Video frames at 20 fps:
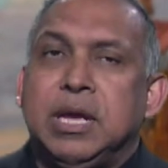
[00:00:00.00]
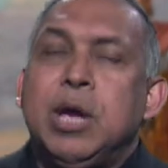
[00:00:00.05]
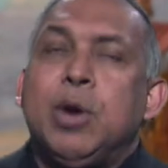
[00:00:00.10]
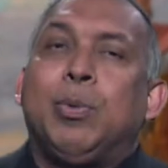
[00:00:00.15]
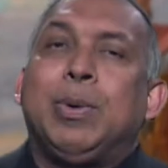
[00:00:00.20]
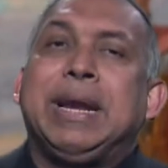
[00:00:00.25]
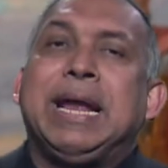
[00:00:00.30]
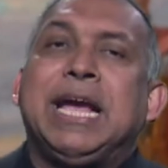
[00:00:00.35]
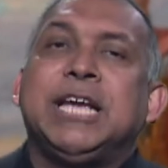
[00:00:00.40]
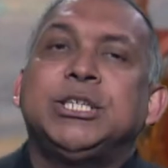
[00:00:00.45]

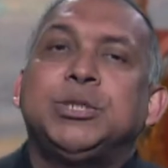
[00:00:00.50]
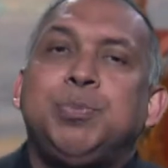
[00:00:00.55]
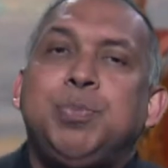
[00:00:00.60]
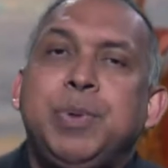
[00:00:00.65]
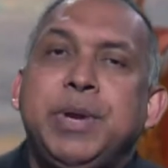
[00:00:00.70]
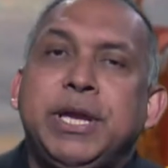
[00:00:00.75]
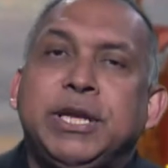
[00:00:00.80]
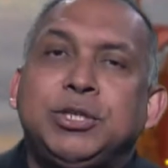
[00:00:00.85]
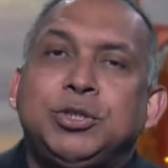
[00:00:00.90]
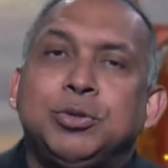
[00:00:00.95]
when I
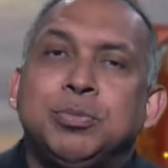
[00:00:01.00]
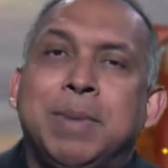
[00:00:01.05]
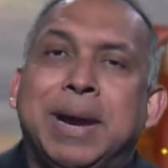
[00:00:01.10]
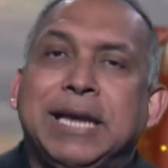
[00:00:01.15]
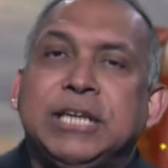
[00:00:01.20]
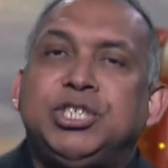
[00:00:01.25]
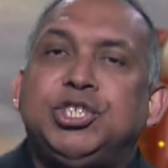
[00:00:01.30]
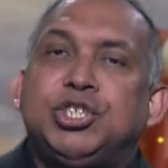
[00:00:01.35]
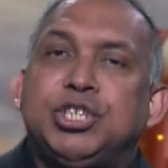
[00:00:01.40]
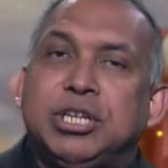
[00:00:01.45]
speak to my
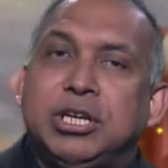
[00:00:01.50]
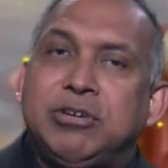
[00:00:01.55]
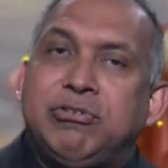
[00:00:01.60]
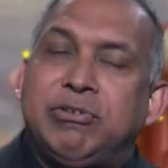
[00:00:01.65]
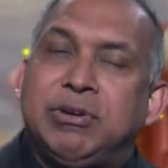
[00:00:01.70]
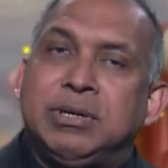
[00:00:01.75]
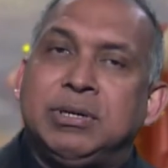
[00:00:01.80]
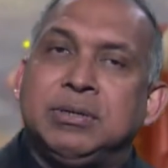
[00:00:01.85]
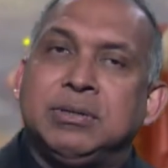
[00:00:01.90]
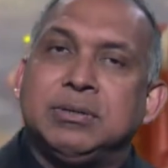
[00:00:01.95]

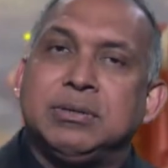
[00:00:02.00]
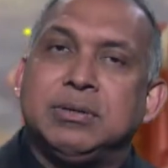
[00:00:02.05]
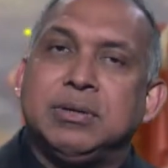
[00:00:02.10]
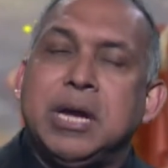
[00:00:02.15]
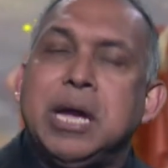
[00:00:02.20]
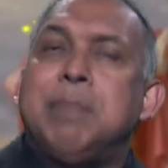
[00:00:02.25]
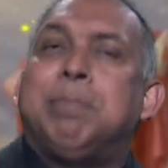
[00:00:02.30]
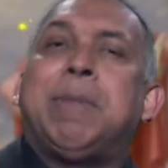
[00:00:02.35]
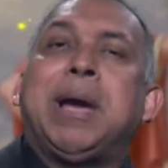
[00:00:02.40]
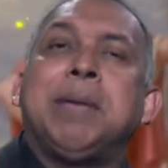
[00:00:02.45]
children,
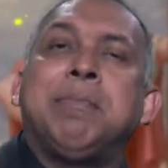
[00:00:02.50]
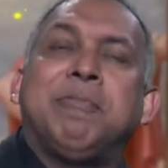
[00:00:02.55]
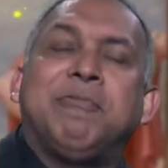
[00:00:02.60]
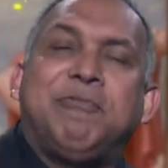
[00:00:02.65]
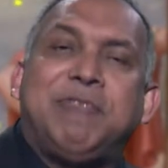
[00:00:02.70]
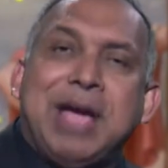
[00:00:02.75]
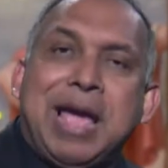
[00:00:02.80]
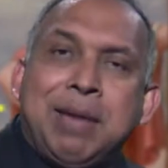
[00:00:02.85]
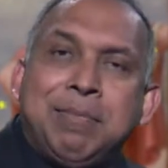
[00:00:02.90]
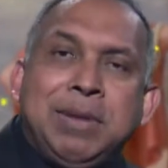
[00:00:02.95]
my
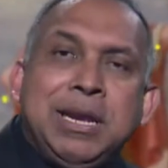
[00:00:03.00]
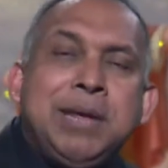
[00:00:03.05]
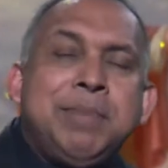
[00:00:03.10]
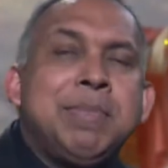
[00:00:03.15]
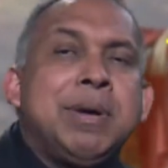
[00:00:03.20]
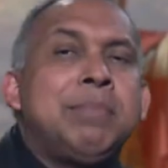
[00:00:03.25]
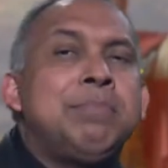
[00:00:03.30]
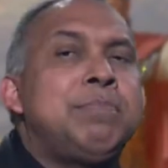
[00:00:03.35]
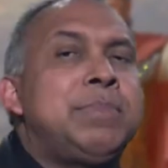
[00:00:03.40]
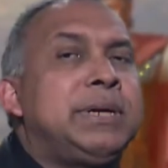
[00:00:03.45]
family
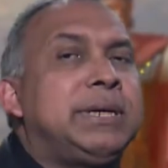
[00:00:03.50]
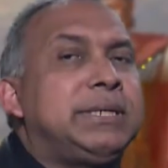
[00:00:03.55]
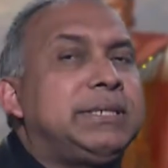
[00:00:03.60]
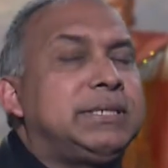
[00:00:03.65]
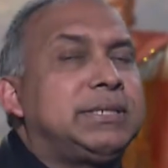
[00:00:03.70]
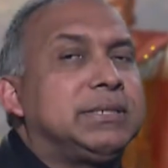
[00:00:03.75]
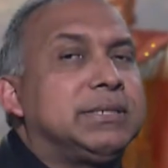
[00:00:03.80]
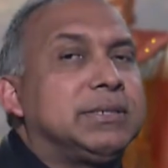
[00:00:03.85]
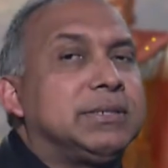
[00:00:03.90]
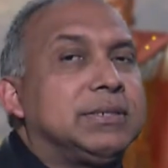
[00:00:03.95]

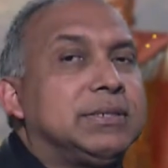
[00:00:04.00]
members,